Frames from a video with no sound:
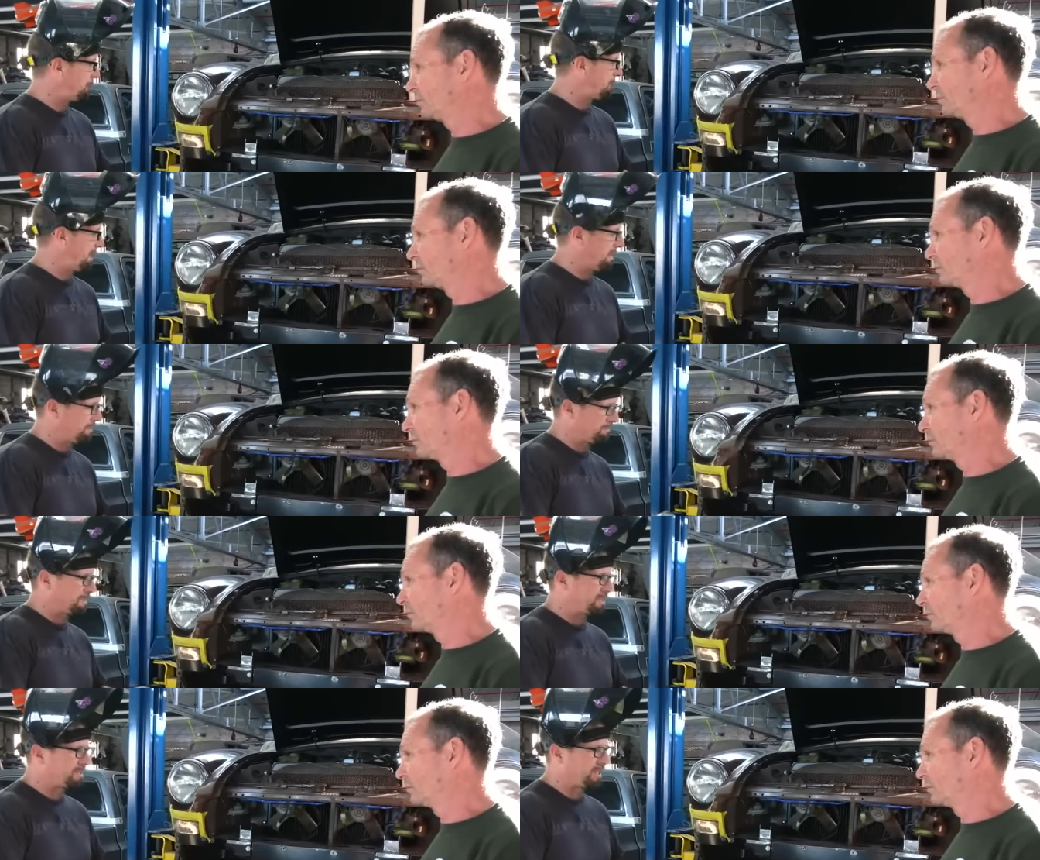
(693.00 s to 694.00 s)
Speaker 1: about
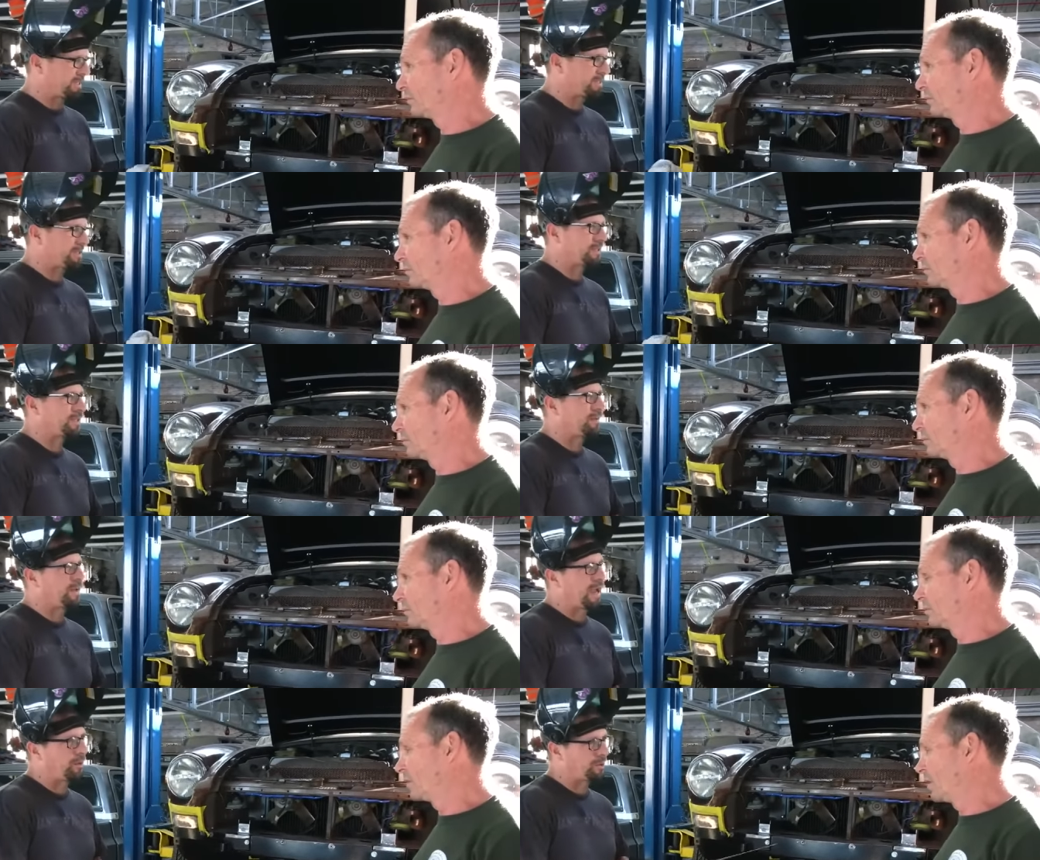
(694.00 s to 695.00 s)
six to
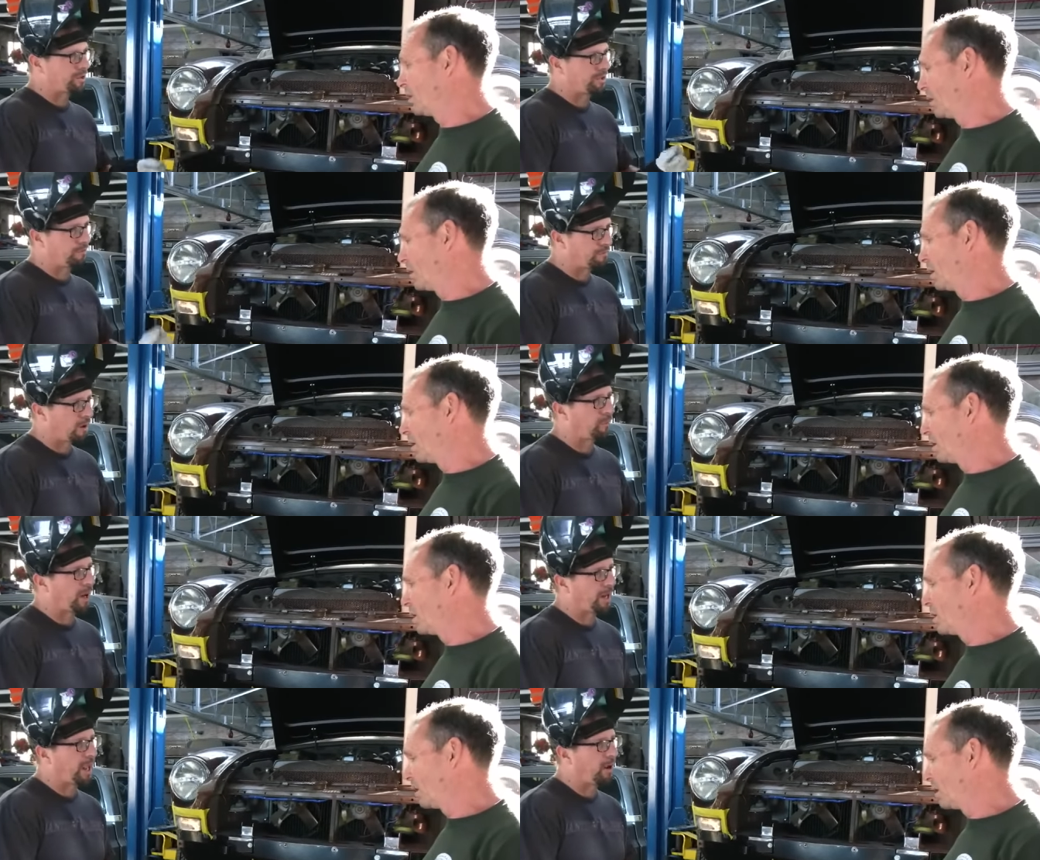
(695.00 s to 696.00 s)
seven hours in the front
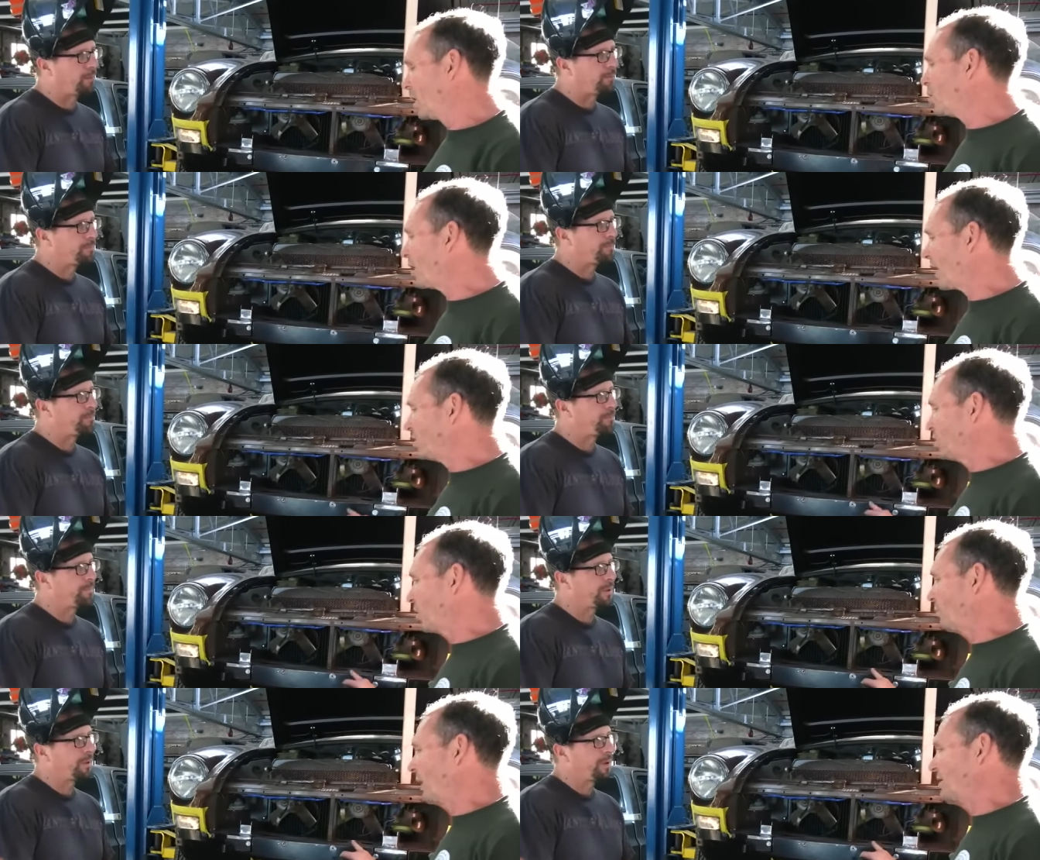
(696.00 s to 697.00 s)
right now.
Speaker 2: Okay,
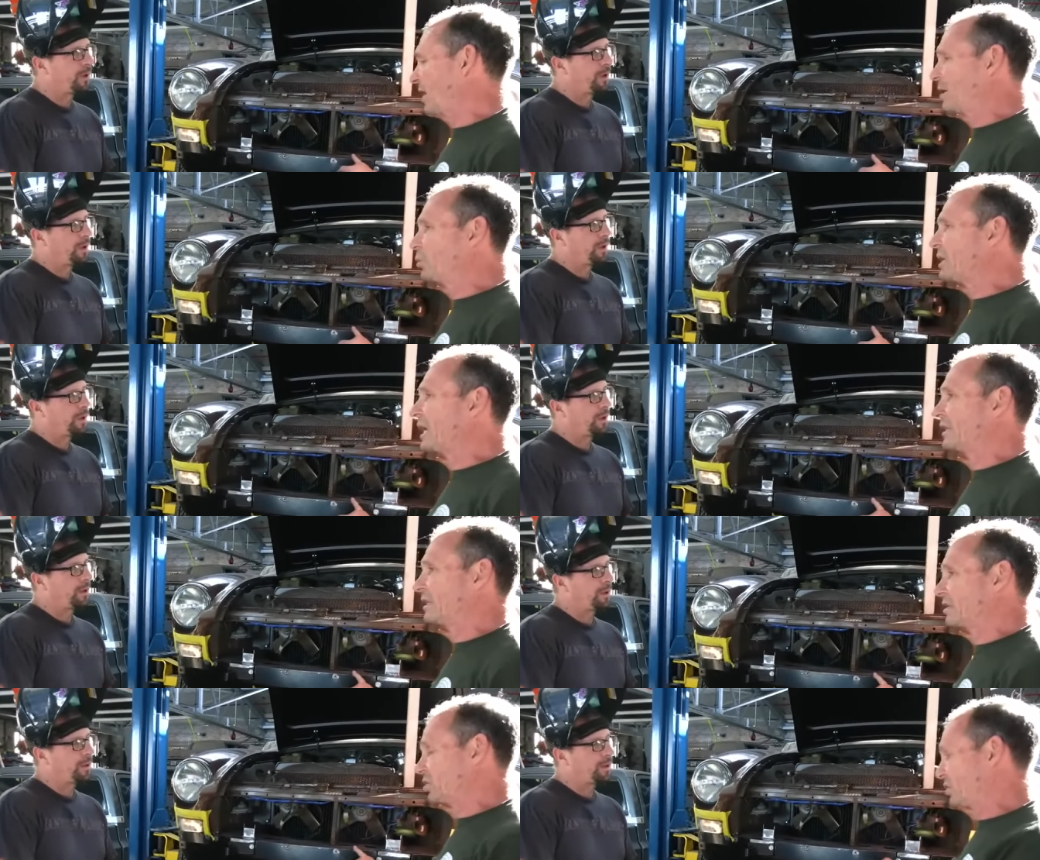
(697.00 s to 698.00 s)
so by time we get
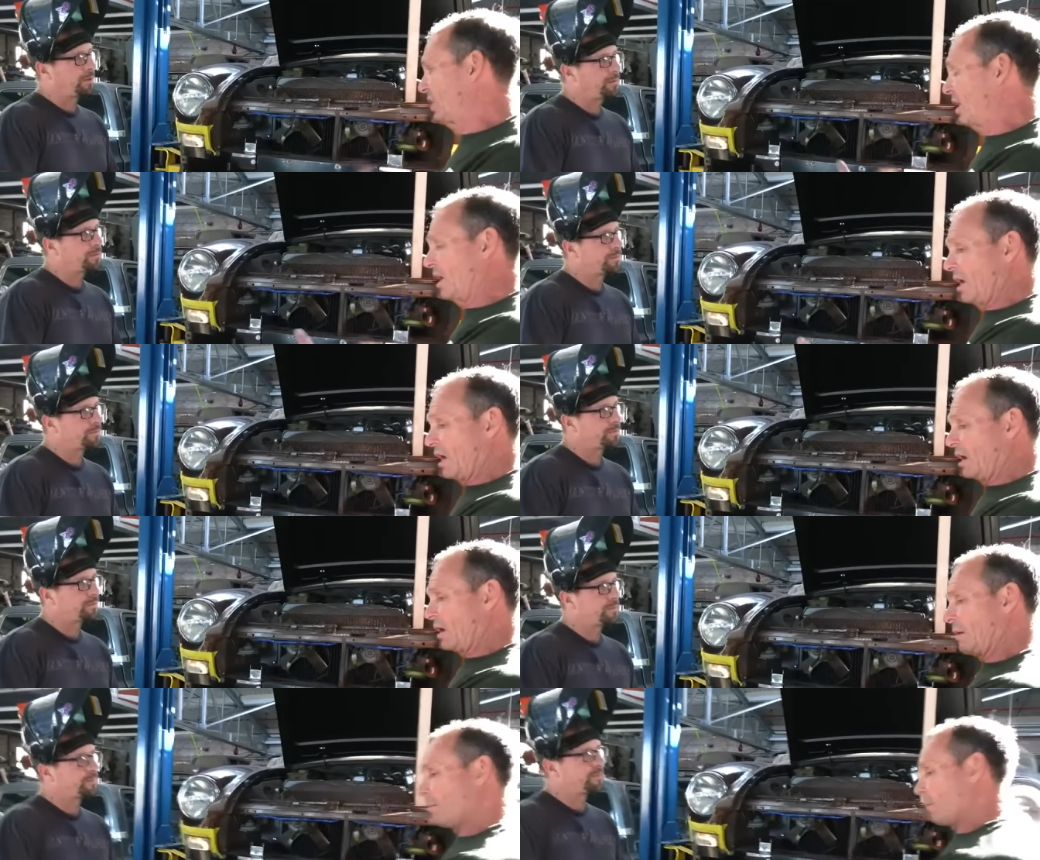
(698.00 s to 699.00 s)
this
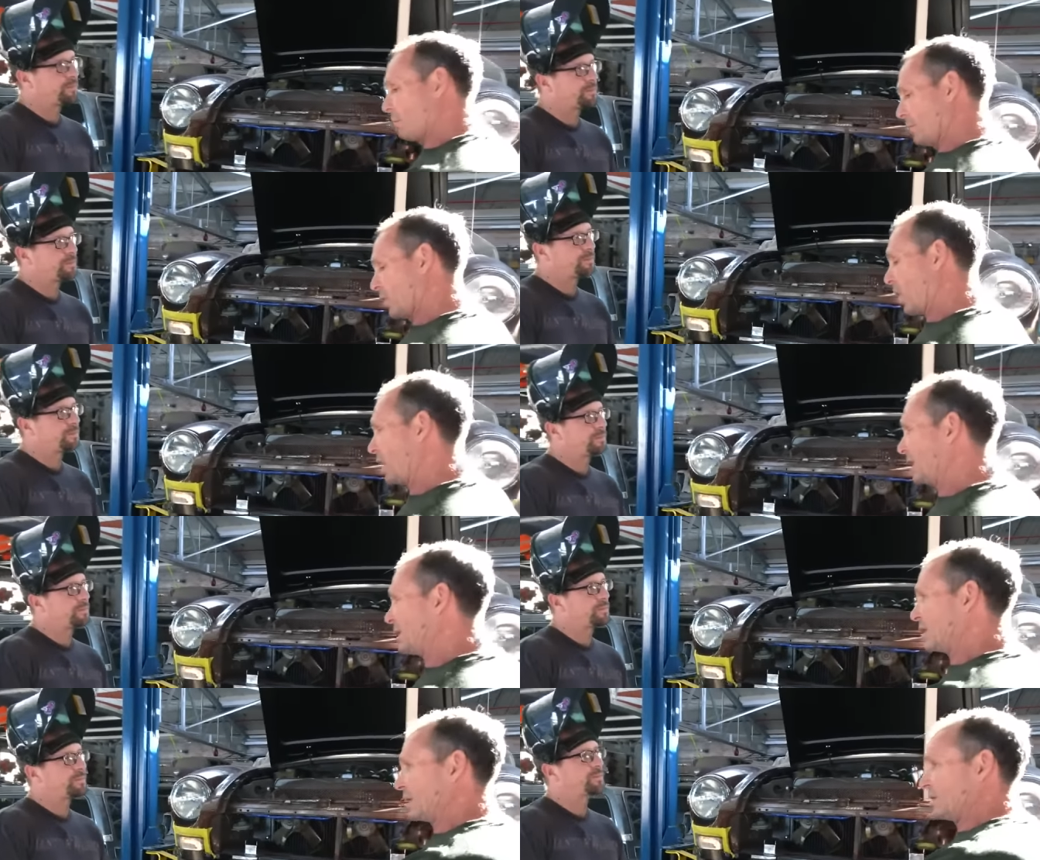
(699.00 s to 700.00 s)
Colin
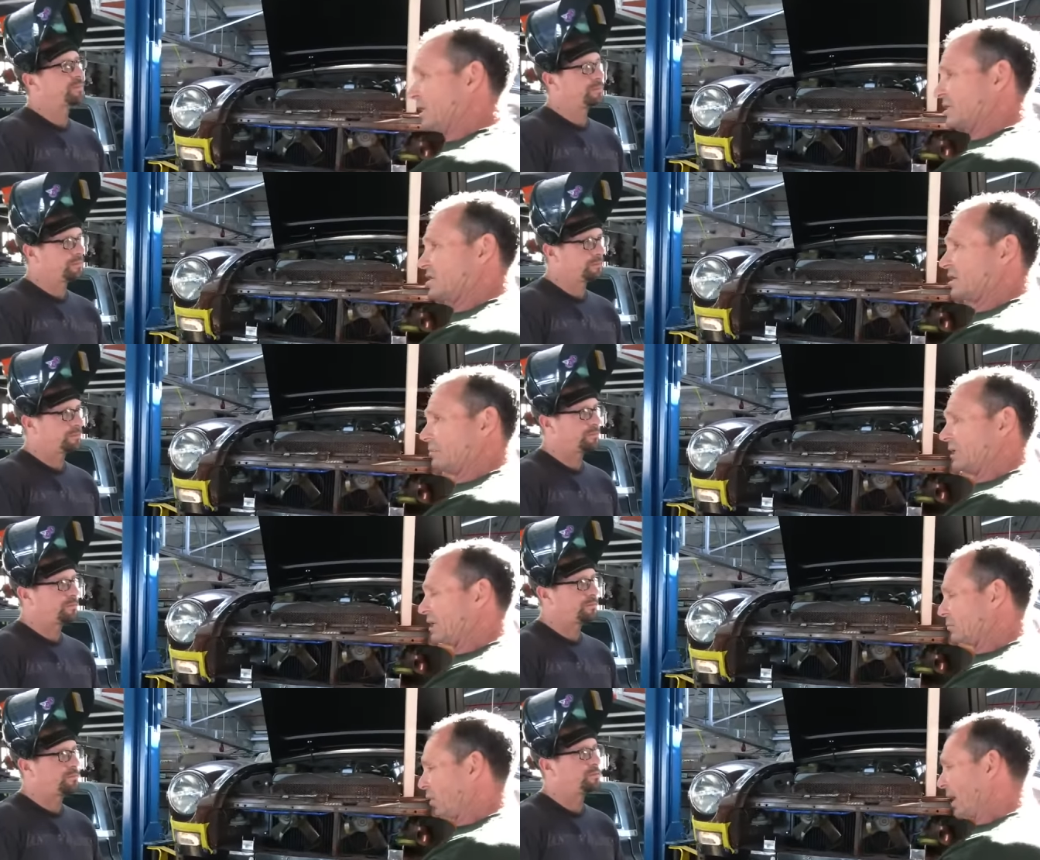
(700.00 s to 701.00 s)
did the disassembly
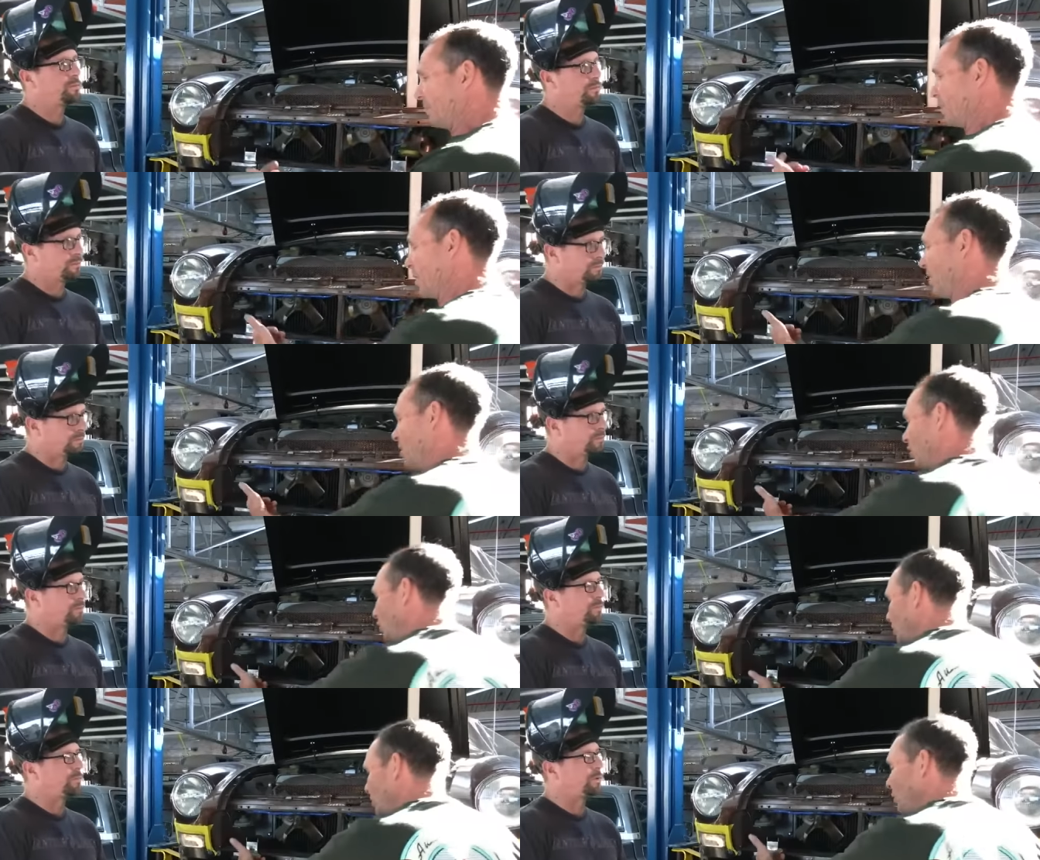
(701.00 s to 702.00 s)
and prep. Mm-hmm.
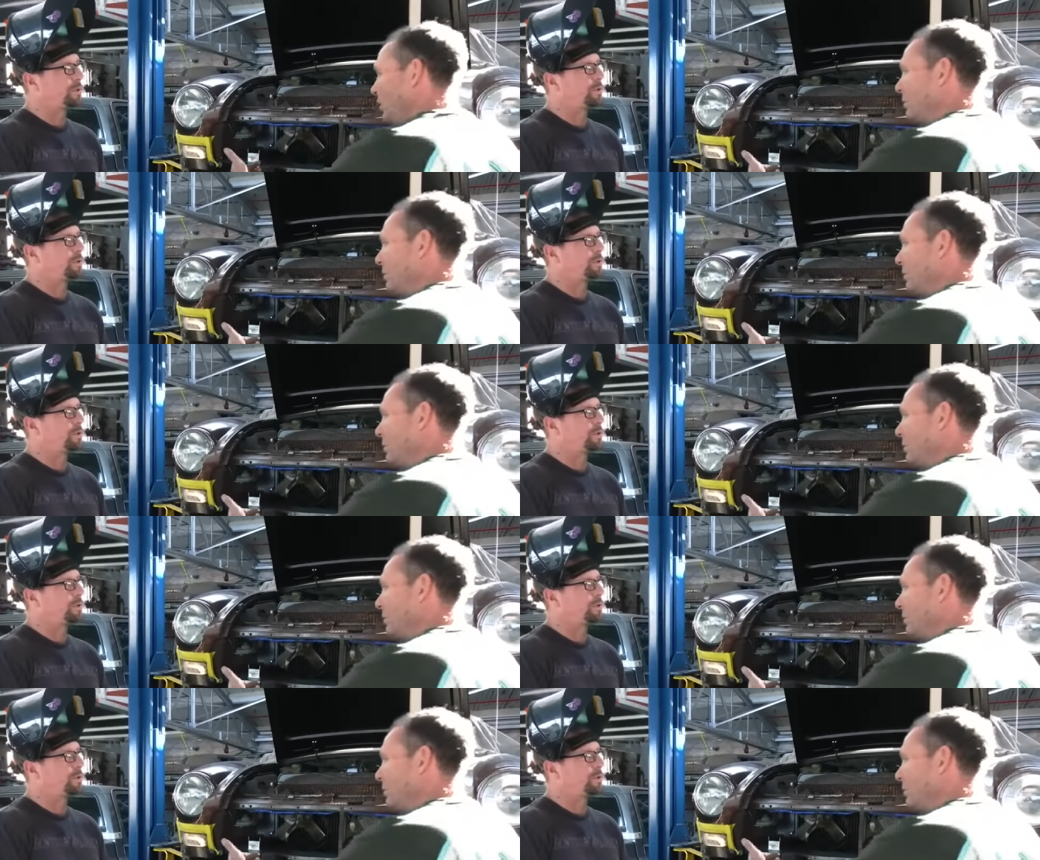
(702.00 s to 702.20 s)
You do